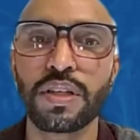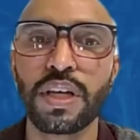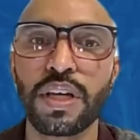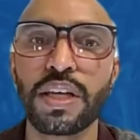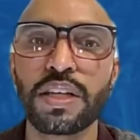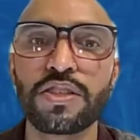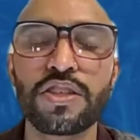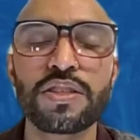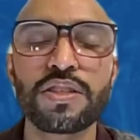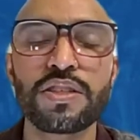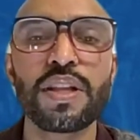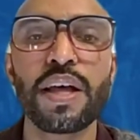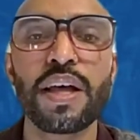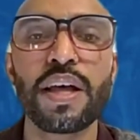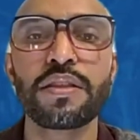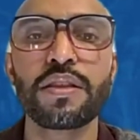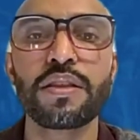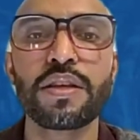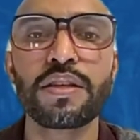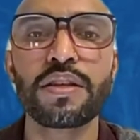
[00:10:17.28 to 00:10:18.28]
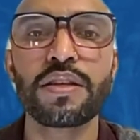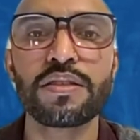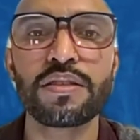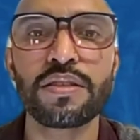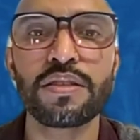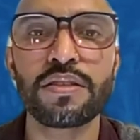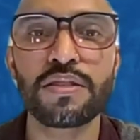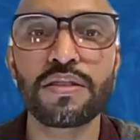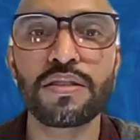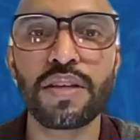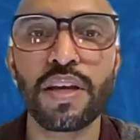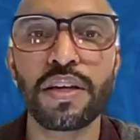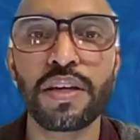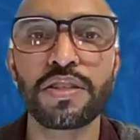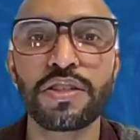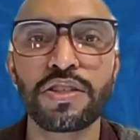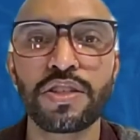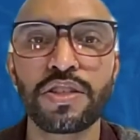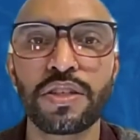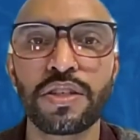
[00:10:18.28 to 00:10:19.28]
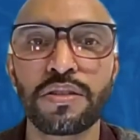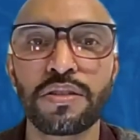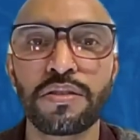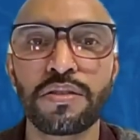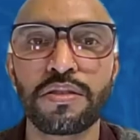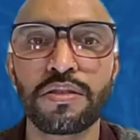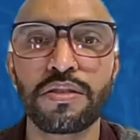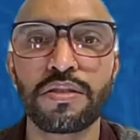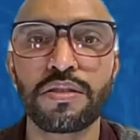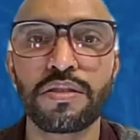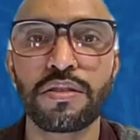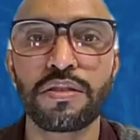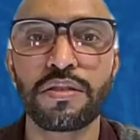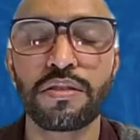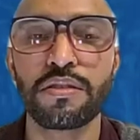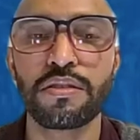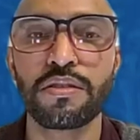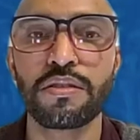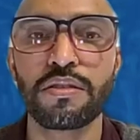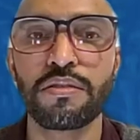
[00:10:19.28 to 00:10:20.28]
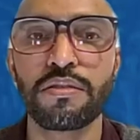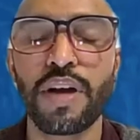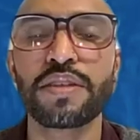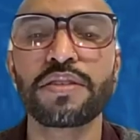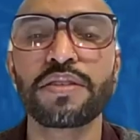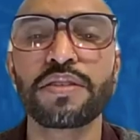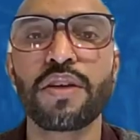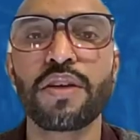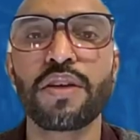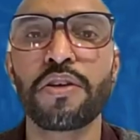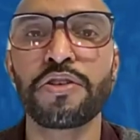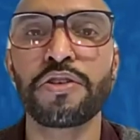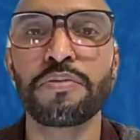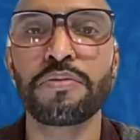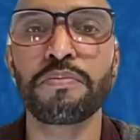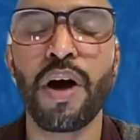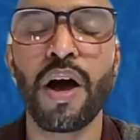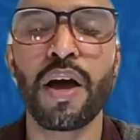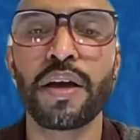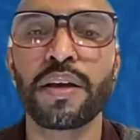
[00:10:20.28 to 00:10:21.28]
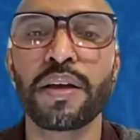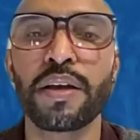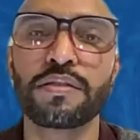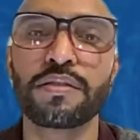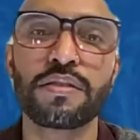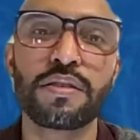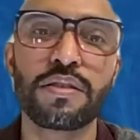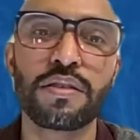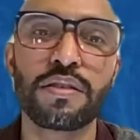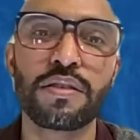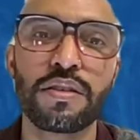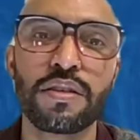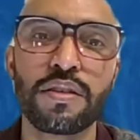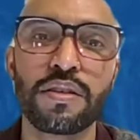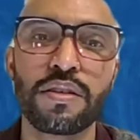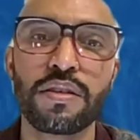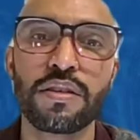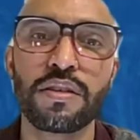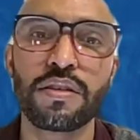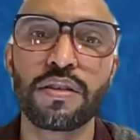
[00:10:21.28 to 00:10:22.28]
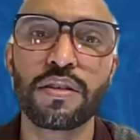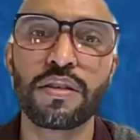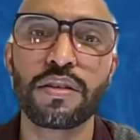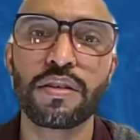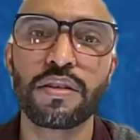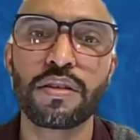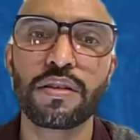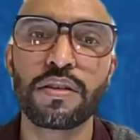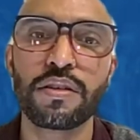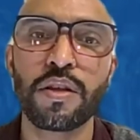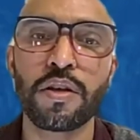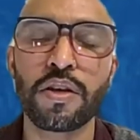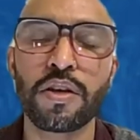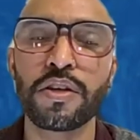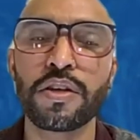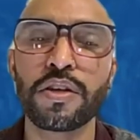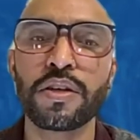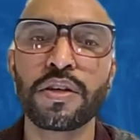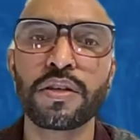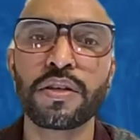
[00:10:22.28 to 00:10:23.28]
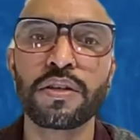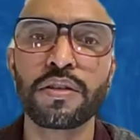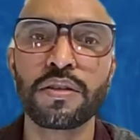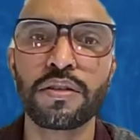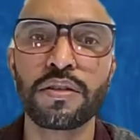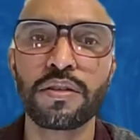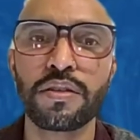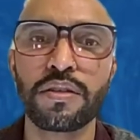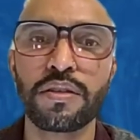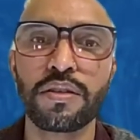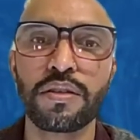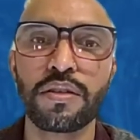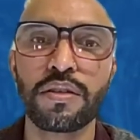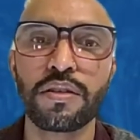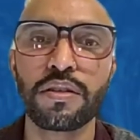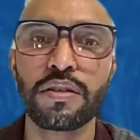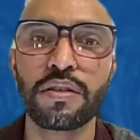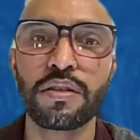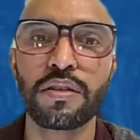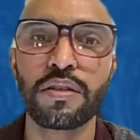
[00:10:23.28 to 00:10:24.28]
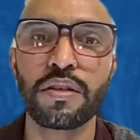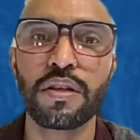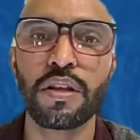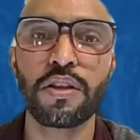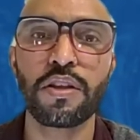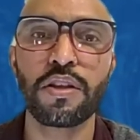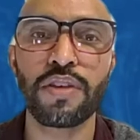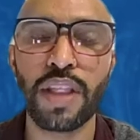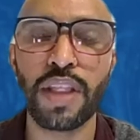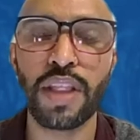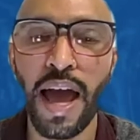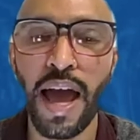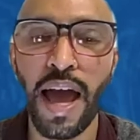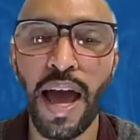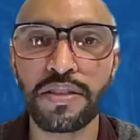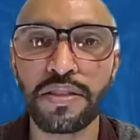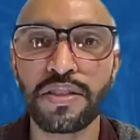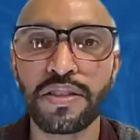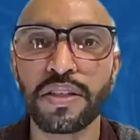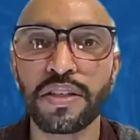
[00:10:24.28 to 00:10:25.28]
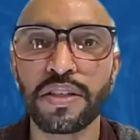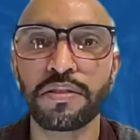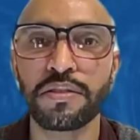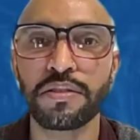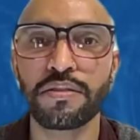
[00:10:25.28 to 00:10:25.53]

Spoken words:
just let these sensations rest on your mind. The good, the relaxing,